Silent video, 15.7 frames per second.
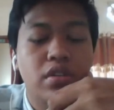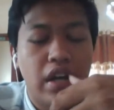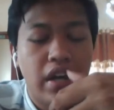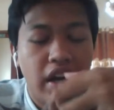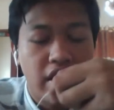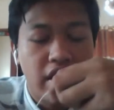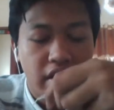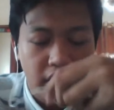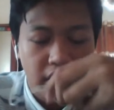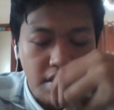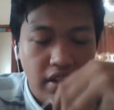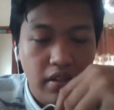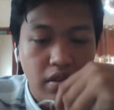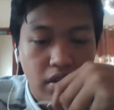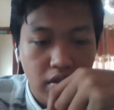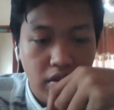I think
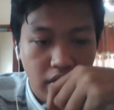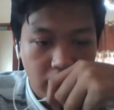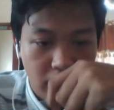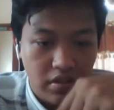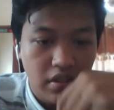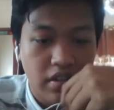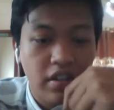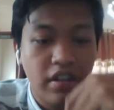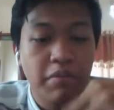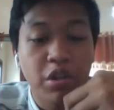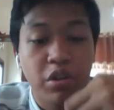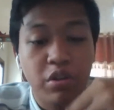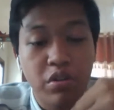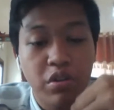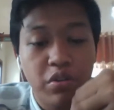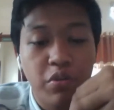not I'm
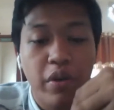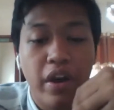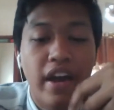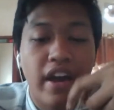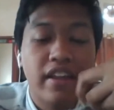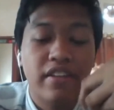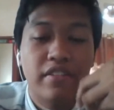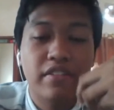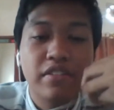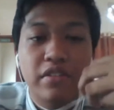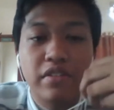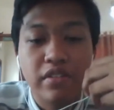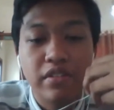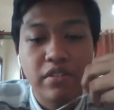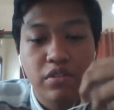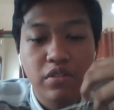not good when
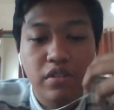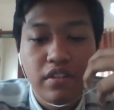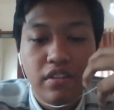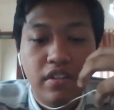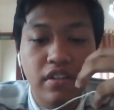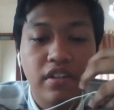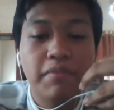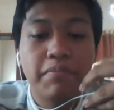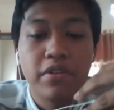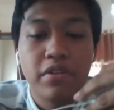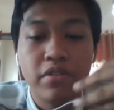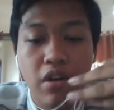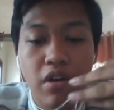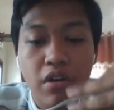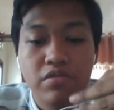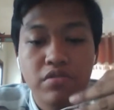
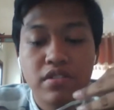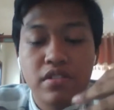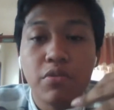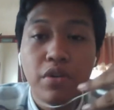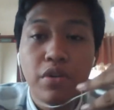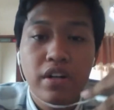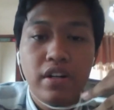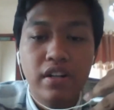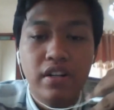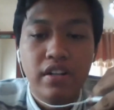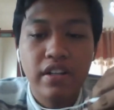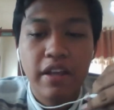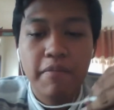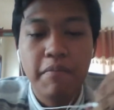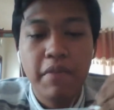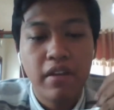pronounce the word
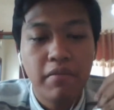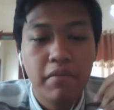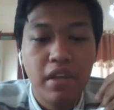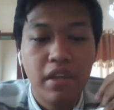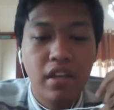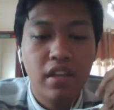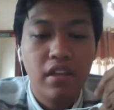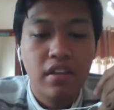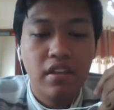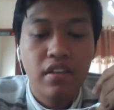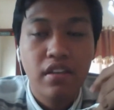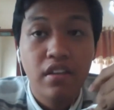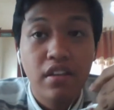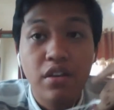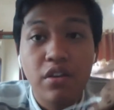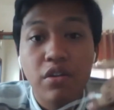that make me
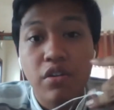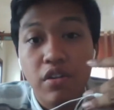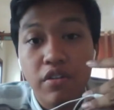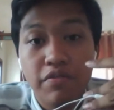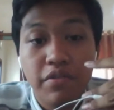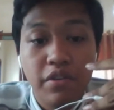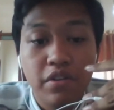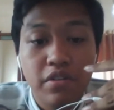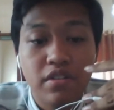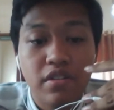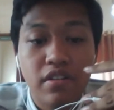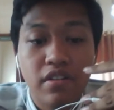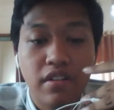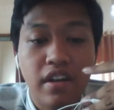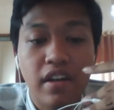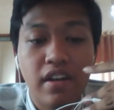confused
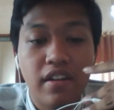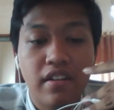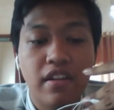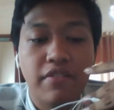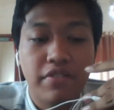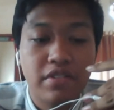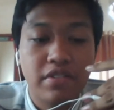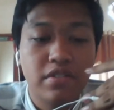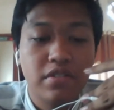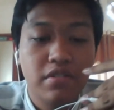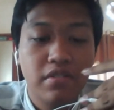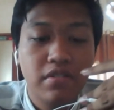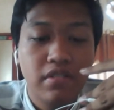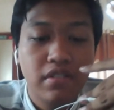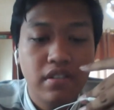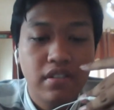and nervous too.
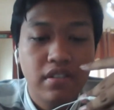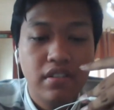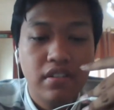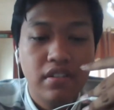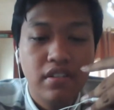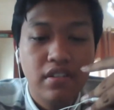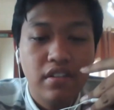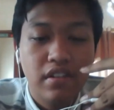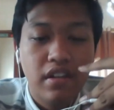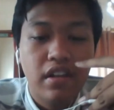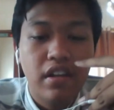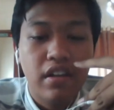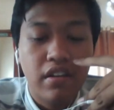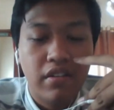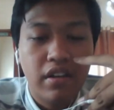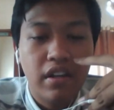
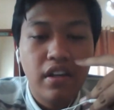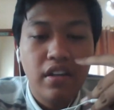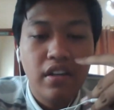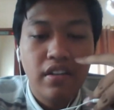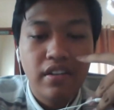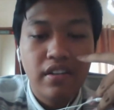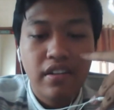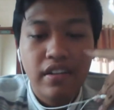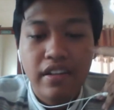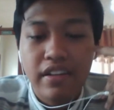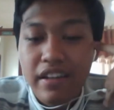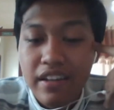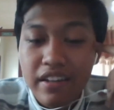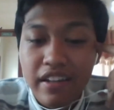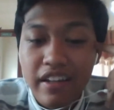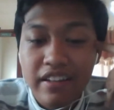Okay,
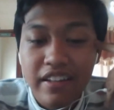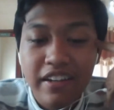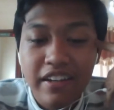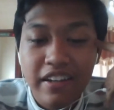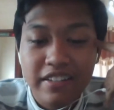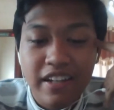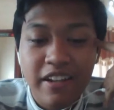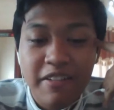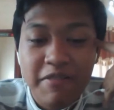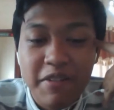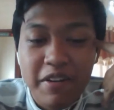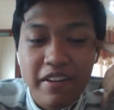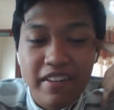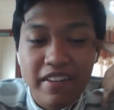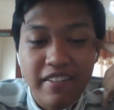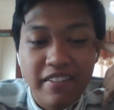I think that's all
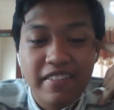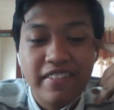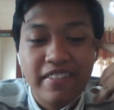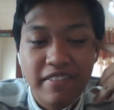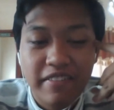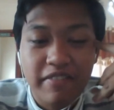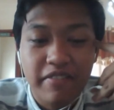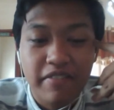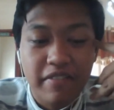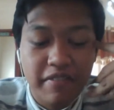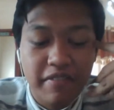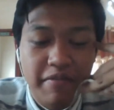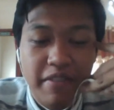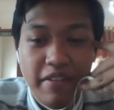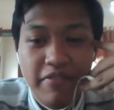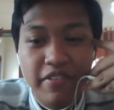
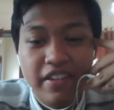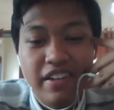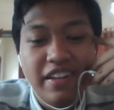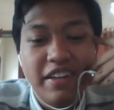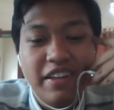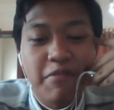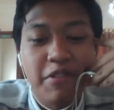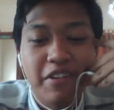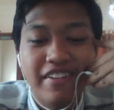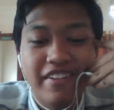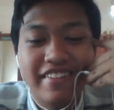my feeling about